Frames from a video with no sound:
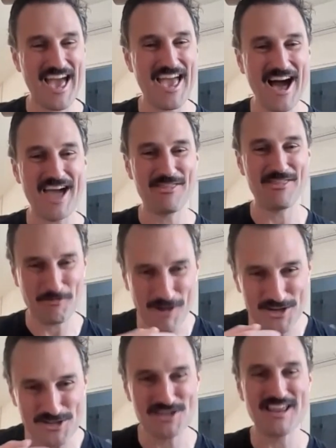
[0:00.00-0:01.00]
AI the
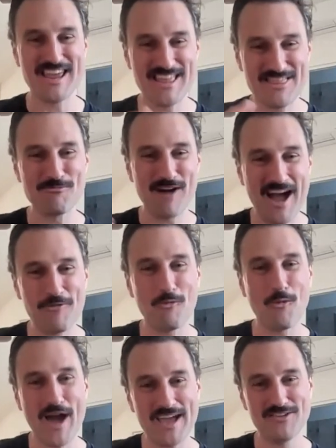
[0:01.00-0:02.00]
question in the
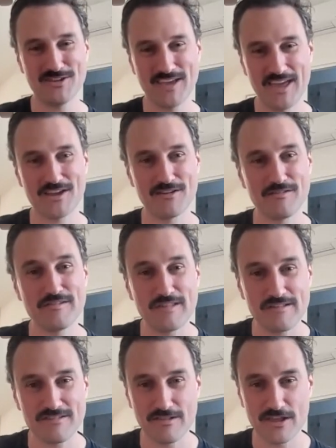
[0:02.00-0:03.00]
right way to get a
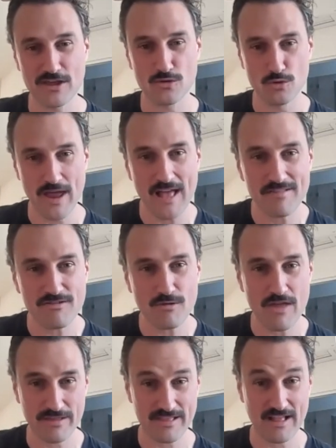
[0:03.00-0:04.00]
consistently good answer.
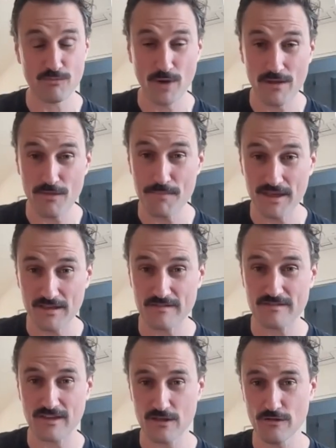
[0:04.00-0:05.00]
I think that's one of the
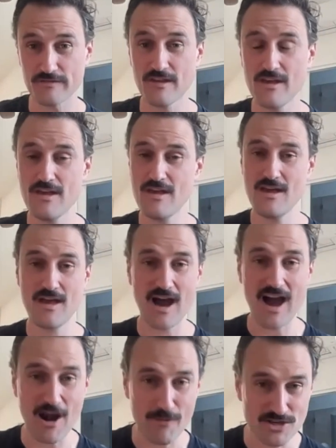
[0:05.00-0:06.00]
biggest skills
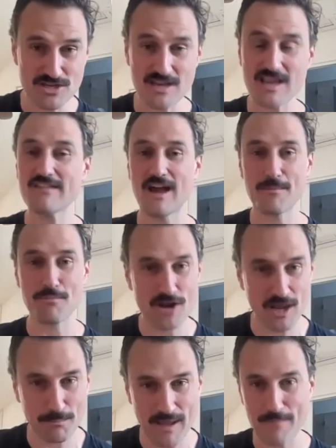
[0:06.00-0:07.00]
our engineers, our
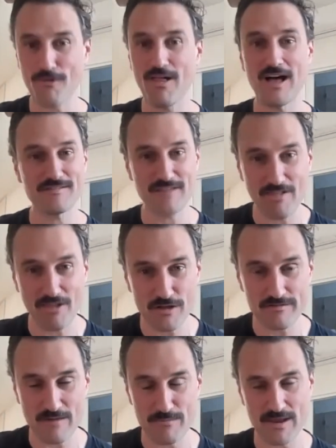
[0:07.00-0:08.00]
product people, our
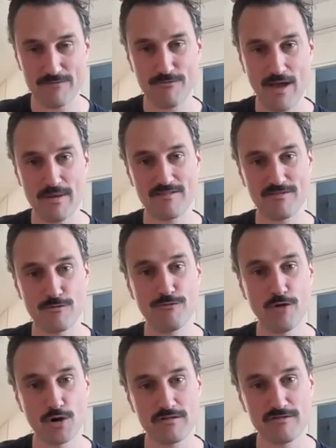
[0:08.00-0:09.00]
sellers have been sort of
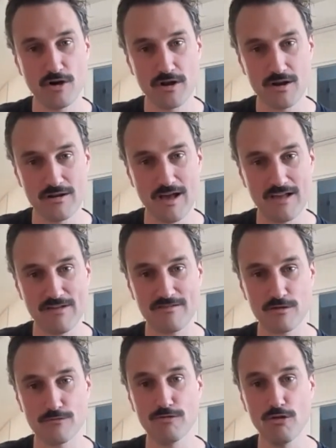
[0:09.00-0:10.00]
focused on as they
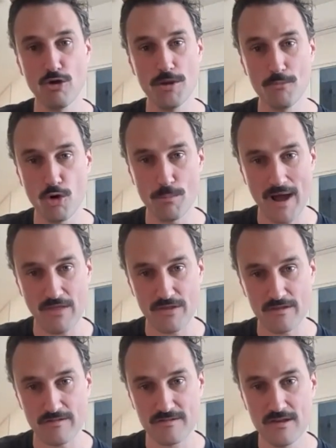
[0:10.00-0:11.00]
sort of learn more about
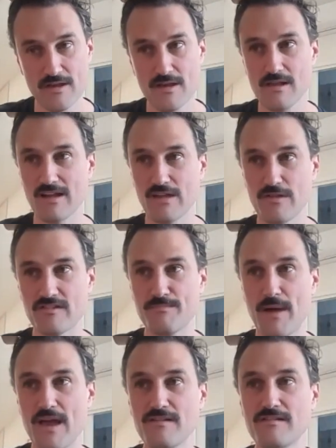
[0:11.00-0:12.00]
this inside this
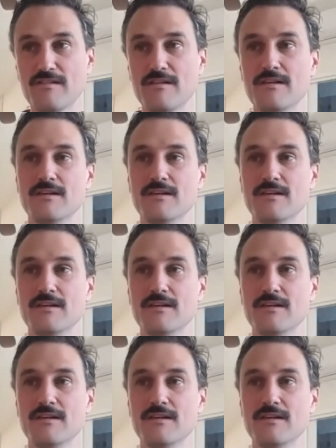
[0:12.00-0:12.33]
space.